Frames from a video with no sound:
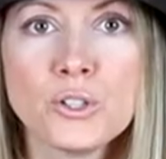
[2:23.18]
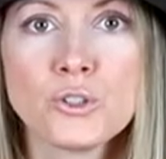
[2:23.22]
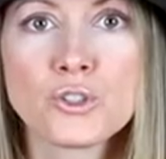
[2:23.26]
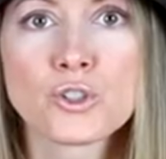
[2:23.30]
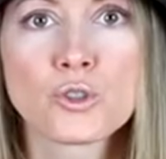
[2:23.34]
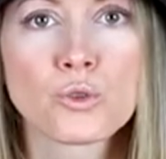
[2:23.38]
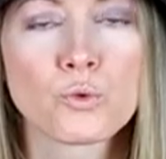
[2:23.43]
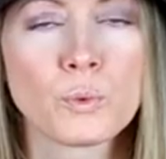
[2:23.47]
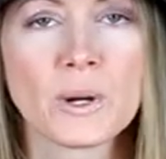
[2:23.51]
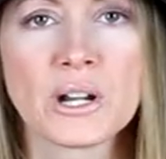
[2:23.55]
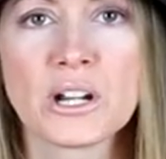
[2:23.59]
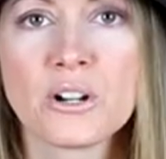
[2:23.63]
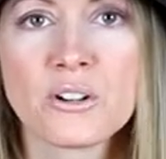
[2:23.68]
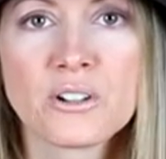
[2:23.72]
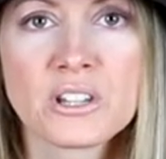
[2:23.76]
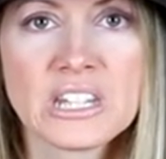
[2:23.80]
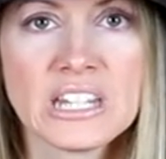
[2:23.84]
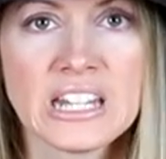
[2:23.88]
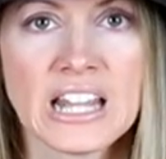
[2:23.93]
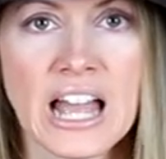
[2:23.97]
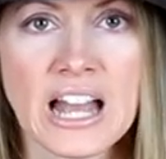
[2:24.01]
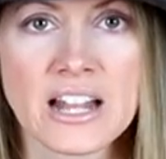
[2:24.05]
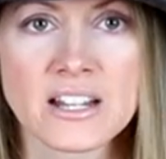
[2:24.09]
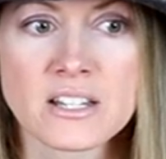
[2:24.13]
you trigger
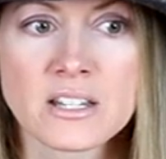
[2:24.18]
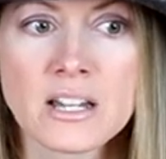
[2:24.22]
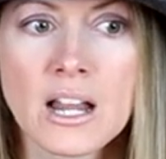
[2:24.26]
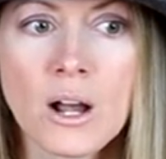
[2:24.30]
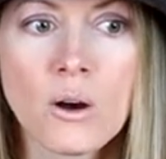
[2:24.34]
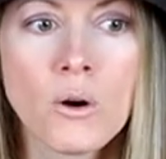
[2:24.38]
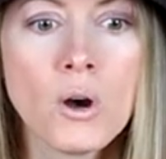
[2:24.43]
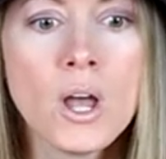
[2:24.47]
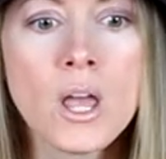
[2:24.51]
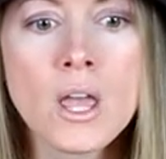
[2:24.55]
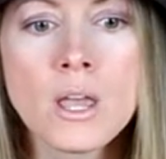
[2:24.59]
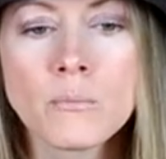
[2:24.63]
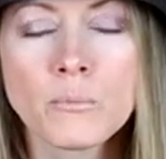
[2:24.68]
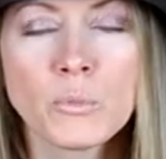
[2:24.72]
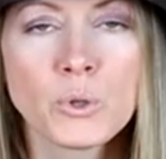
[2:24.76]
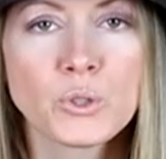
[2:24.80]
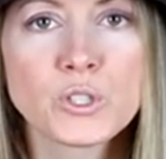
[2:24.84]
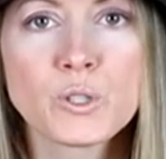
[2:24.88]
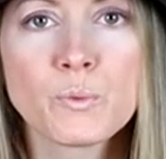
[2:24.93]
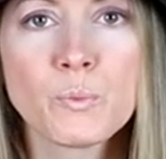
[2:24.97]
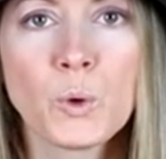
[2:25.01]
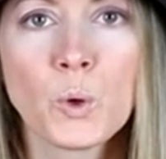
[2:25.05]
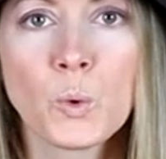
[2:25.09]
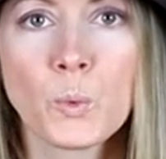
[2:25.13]
the edge. Now,
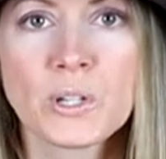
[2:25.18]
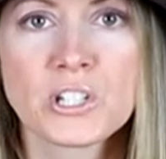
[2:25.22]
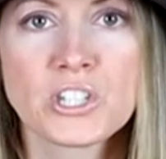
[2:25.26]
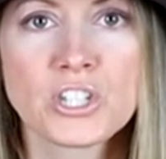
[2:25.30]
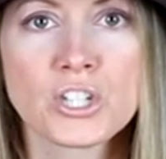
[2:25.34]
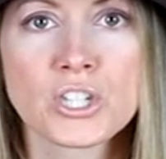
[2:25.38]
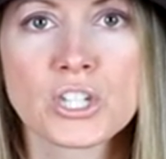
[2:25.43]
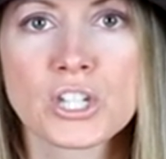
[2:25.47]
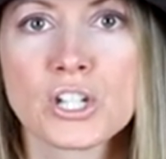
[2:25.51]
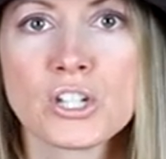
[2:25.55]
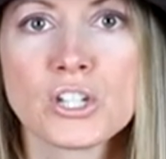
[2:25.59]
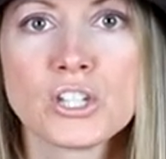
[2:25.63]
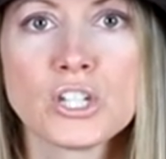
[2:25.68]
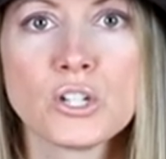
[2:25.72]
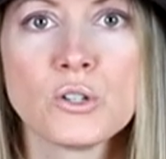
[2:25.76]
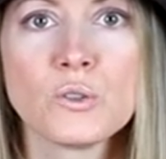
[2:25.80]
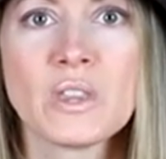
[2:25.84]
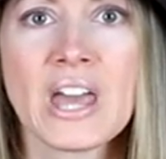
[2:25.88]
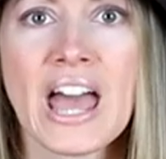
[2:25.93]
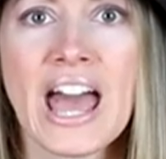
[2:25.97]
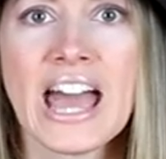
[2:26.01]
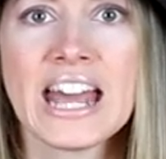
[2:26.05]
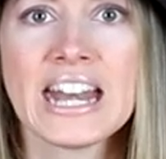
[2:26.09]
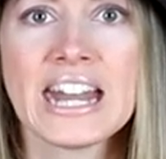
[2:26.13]
multiple witches can
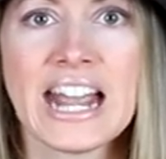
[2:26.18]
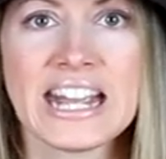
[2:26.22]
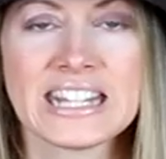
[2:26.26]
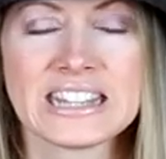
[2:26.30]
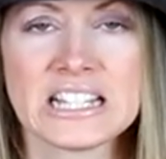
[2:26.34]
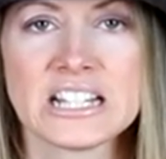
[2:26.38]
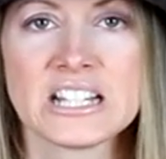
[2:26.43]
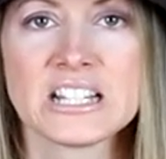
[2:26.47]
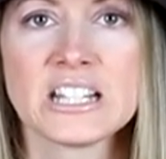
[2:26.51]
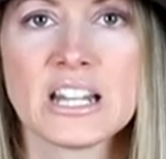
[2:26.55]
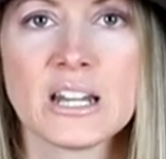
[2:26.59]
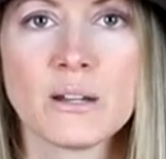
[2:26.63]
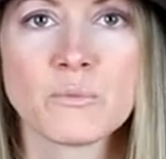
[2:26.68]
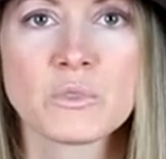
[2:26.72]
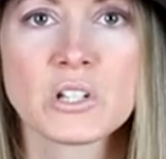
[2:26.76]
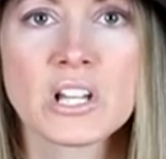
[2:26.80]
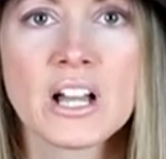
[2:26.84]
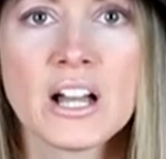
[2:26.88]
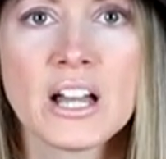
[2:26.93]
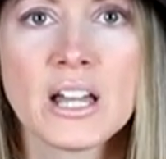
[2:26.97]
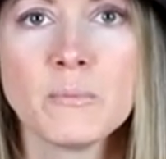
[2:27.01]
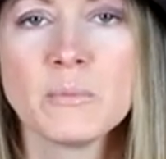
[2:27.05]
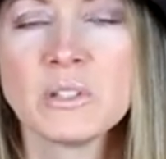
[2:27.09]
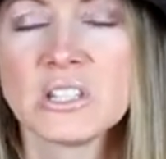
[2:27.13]
do that at the same
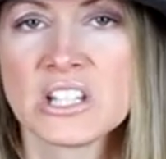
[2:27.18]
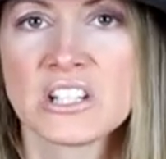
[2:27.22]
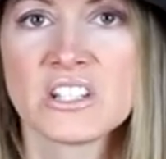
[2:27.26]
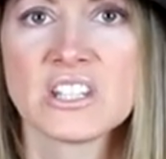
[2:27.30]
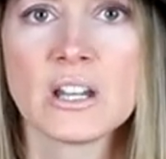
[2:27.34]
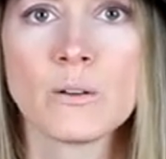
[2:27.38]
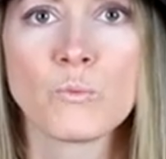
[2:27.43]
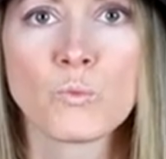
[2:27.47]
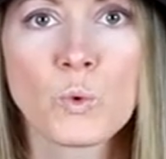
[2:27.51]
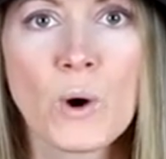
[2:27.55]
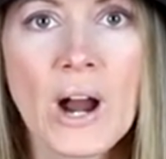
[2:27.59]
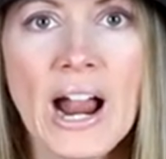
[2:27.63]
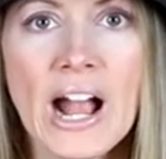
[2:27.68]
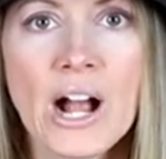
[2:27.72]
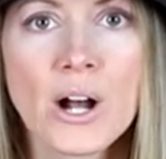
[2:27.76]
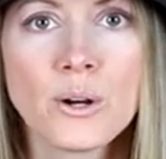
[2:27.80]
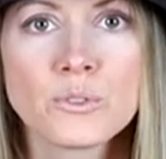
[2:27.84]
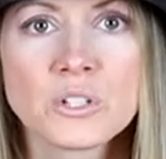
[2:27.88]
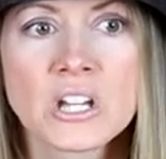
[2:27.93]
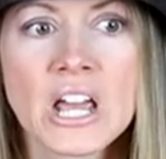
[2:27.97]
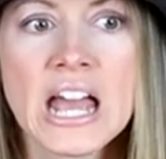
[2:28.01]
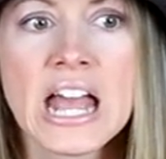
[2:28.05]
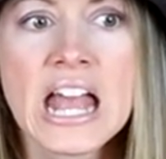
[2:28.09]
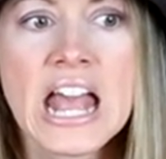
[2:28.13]
time in the same
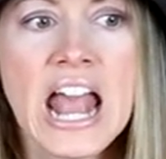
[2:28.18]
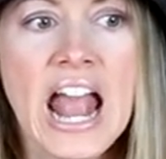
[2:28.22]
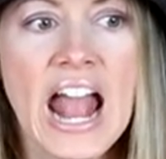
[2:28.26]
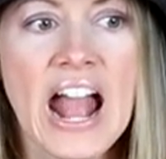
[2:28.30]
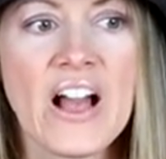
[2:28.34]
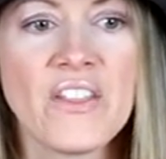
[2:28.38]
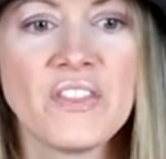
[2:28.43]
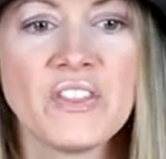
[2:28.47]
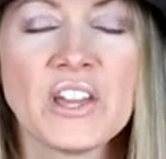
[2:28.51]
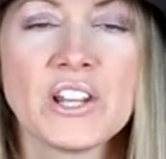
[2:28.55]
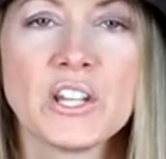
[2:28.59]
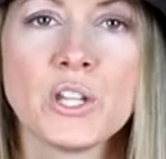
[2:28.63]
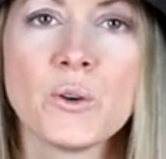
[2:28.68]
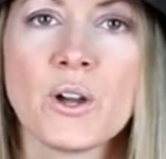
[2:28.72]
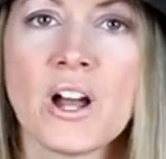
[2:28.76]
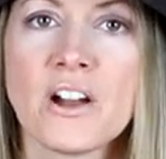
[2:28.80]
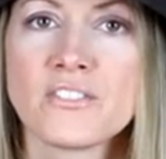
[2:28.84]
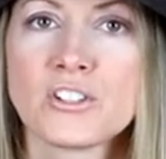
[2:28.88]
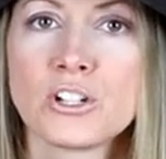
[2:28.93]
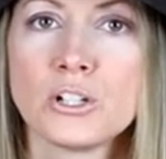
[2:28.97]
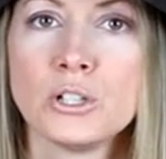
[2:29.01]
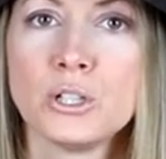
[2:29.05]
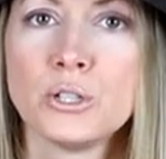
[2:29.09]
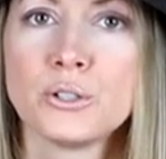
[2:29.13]
round, and then you
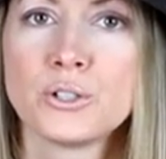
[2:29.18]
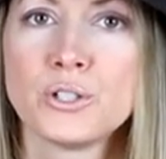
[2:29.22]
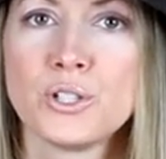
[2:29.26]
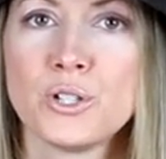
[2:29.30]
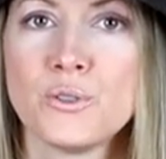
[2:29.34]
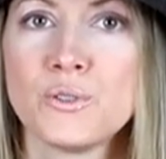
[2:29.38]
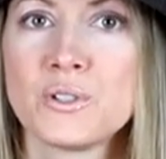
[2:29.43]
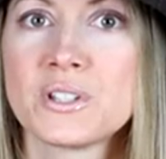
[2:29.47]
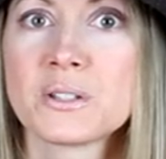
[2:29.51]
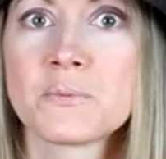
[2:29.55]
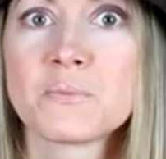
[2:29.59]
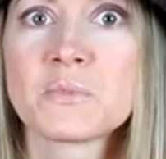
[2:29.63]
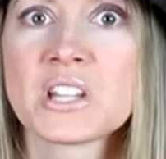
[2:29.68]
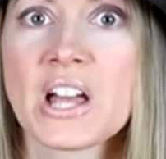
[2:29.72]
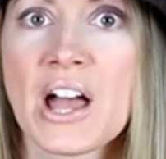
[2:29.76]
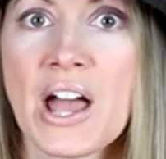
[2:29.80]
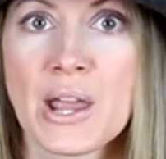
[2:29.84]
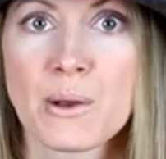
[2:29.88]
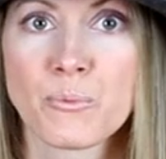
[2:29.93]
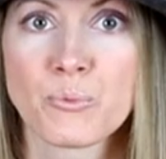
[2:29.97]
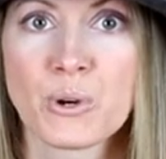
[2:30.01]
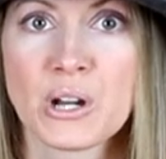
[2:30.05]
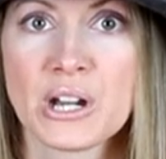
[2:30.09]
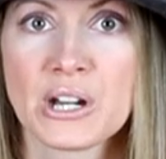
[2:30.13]
have to look to some
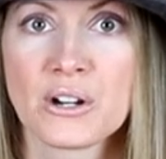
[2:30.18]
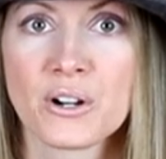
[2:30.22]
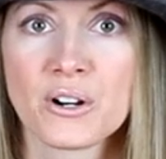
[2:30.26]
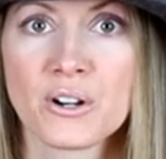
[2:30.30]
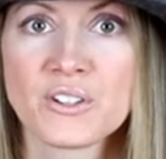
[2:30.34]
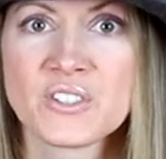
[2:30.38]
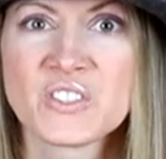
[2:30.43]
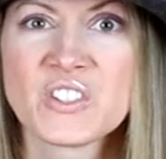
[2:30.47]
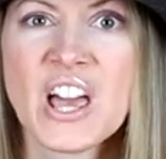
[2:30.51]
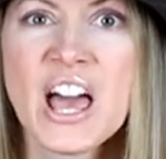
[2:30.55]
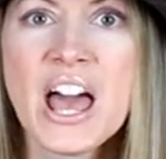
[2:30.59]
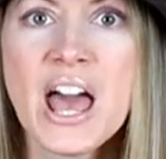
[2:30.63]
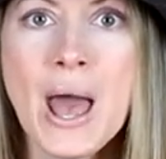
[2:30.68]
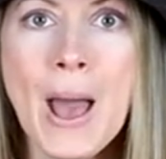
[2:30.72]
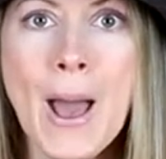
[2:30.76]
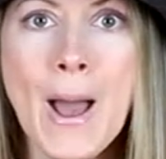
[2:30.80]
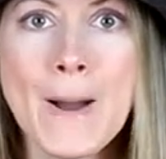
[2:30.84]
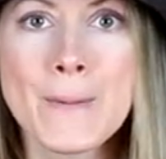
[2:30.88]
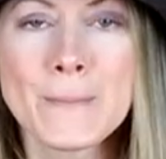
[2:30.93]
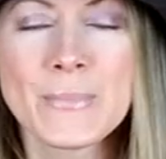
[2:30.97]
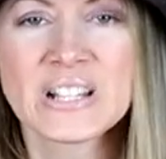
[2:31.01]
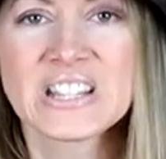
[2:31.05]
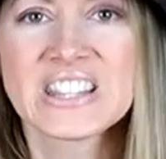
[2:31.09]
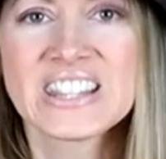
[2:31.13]
tiebreakers.
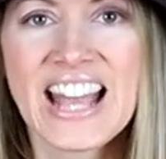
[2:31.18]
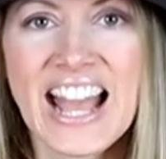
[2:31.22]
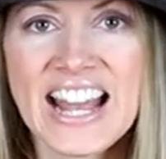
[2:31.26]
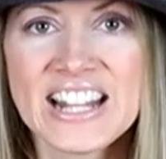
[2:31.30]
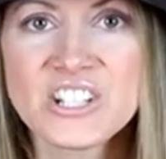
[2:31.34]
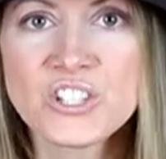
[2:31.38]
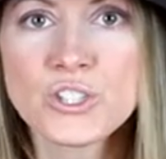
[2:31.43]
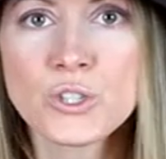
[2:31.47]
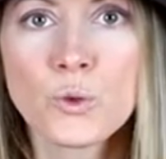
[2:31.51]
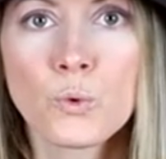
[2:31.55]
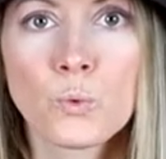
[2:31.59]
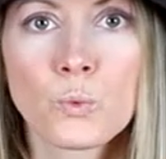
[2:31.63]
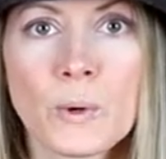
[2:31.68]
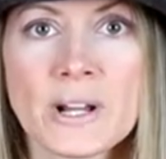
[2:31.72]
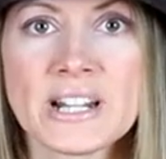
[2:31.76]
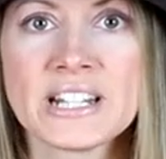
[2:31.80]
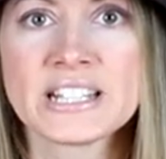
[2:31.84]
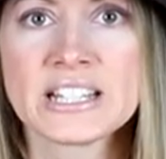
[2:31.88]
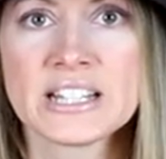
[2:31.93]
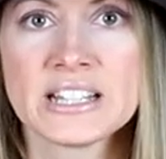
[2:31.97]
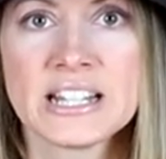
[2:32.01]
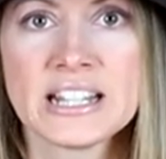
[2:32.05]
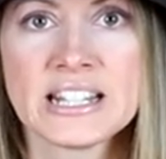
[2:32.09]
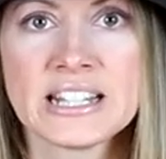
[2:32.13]
But that's the
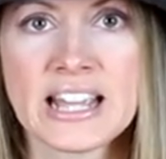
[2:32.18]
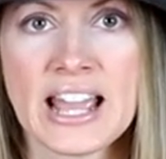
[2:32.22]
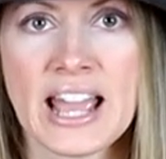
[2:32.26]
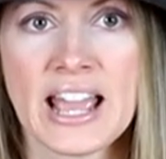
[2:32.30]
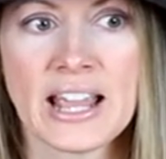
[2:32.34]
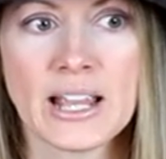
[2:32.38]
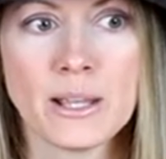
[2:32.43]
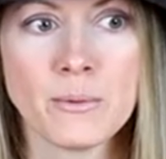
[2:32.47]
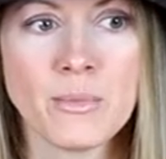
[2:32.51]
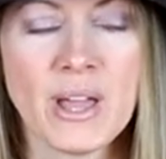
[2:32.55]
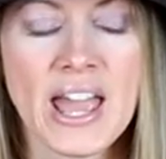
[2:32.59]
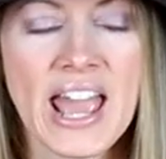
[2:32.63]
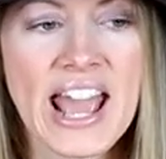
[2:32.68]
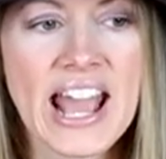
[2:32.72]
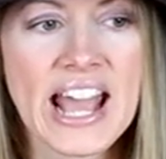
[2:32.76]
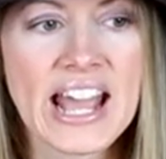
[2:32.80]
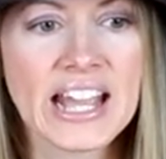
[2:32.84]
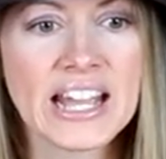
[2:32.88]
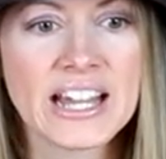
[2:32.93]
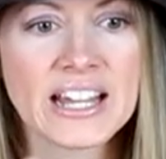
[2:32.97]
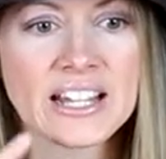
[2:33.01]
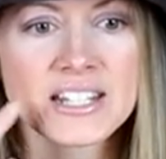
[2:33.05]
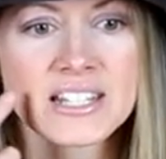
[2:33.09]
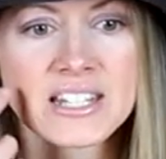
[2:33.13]
race in the game,
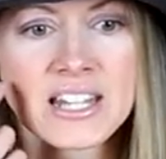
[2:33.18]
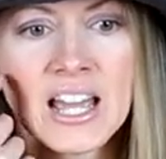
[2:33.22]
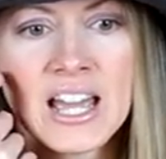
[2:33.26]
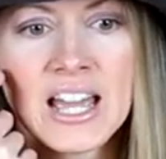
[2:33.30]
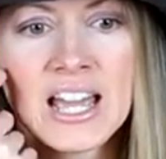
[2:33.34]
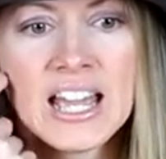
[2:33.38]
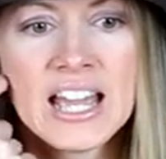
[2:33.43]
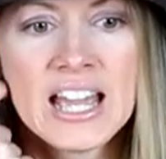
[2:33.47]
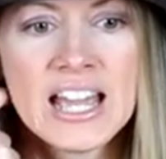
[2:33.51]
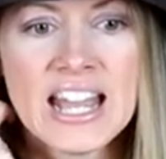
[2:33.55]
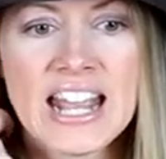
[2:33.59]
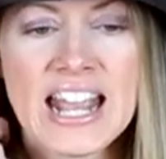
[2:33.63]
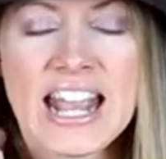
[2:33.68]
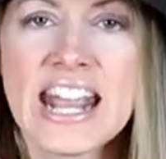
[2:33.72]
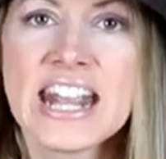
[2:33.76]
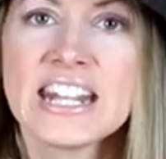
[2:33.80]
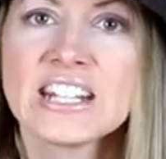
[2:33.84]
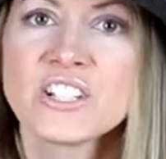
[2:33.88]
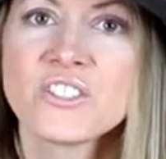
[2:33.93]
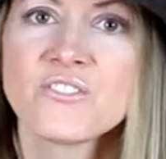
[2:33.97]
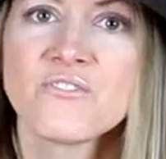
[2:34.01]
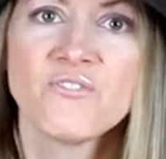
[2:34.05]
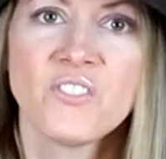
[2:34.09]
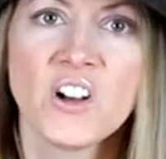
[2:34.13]
and
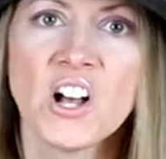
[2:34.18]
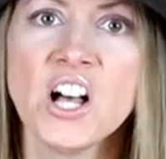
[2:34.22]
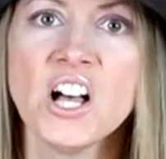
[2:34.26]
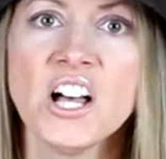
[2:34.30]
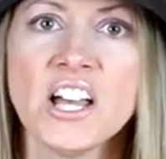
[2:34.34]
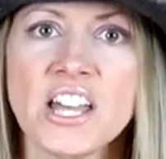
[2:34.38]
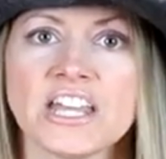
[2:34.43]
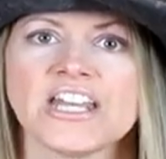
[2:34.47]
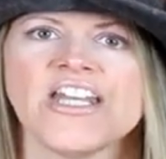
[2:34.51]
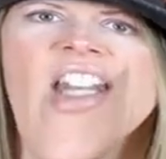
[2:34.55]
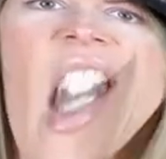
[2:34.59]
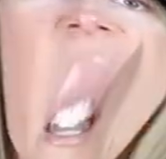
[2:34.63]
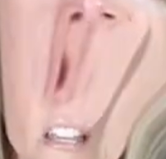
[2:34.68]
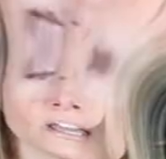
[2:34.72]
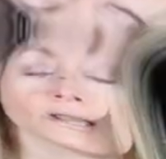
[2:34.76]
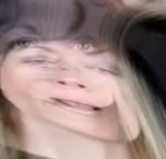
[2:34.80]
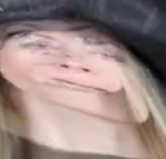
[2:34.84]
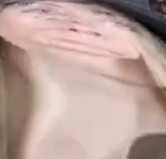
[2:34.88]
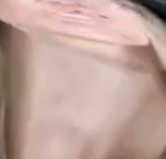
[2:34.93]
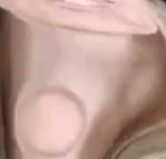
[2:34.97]
it's fun.